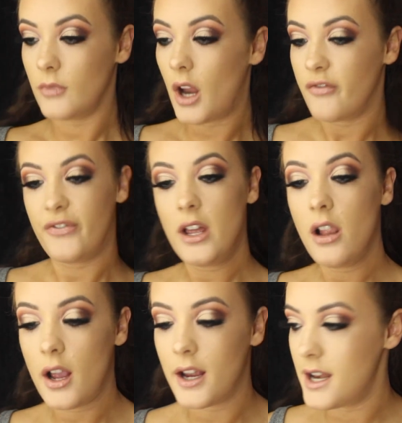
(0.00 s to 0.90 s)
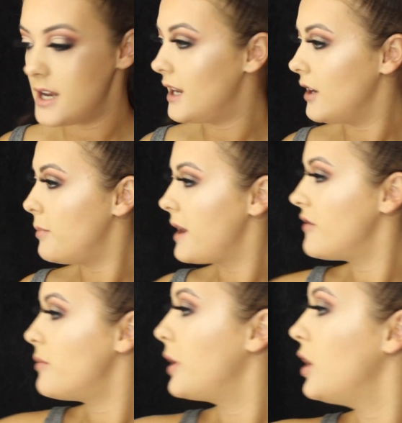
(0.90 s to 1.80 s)
I feel like I need a little bit
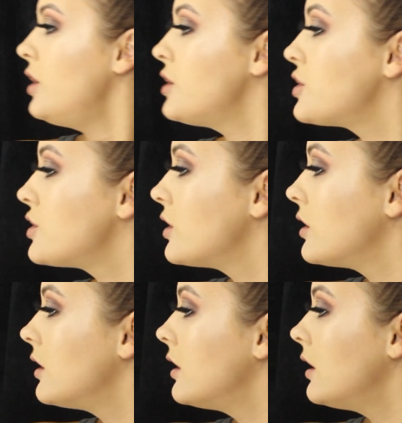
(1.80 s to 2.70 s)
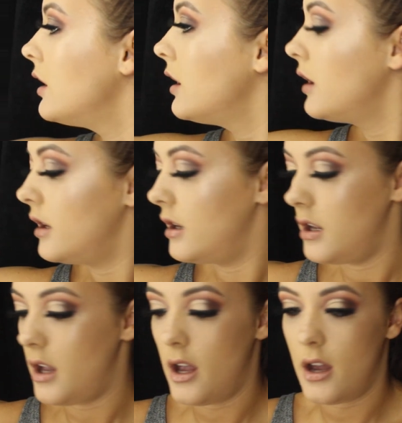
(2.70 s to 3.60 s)
of a blush.
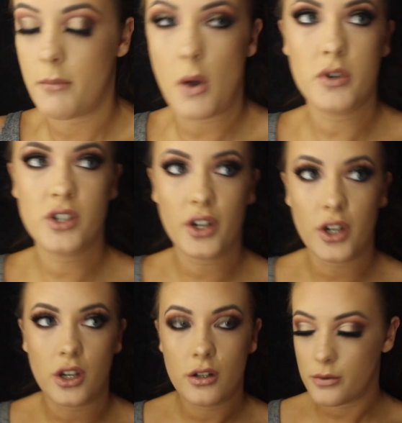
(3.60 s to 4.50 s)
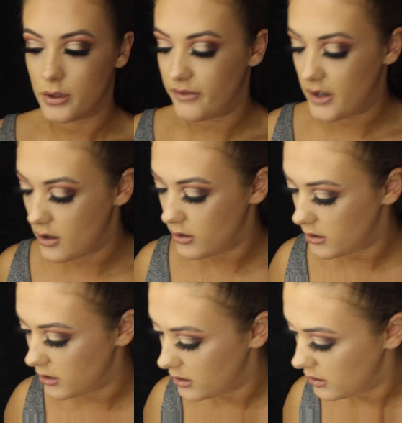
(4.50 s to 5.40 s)
I wasn't going to use one of it
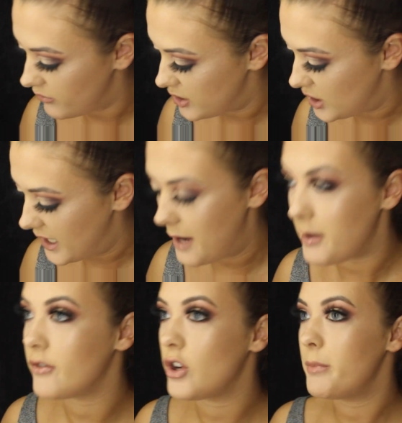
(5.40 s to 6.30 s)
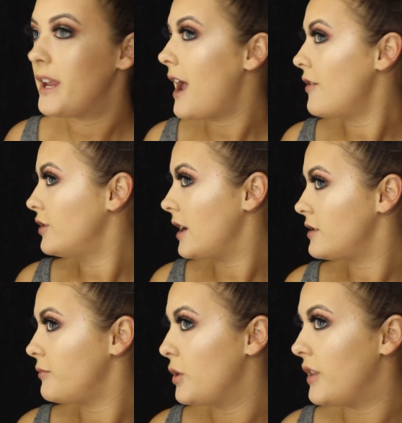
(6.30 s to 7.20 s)
originally, and I've got to be careful now
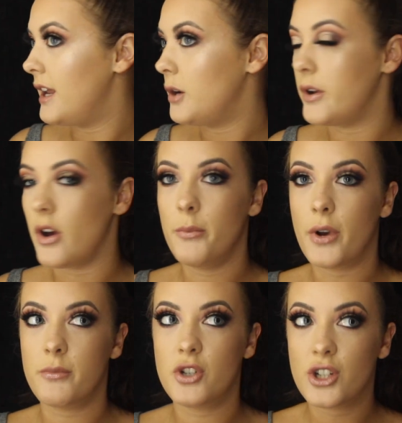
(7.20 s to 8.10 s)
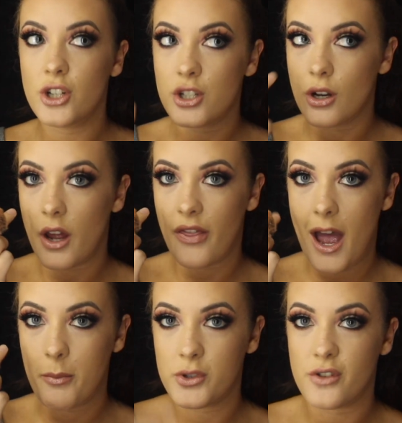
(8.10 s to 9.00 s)
because I put the liquid on, but I'm just going to do like
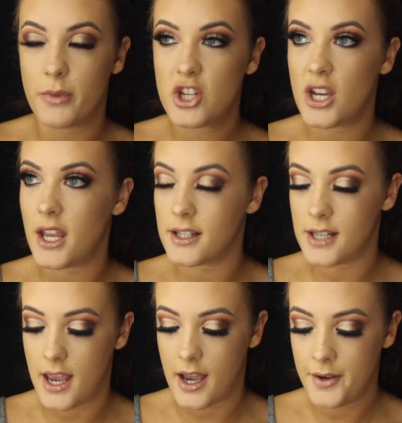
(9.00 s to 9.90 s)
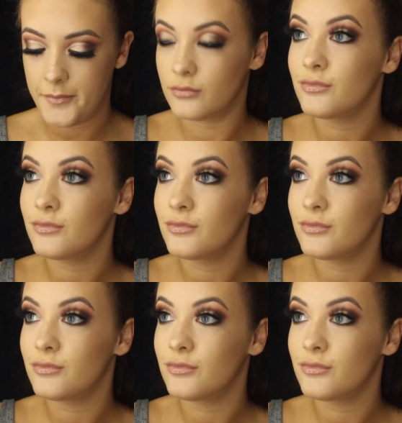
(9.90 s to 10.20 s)
the apples of my cheeks here.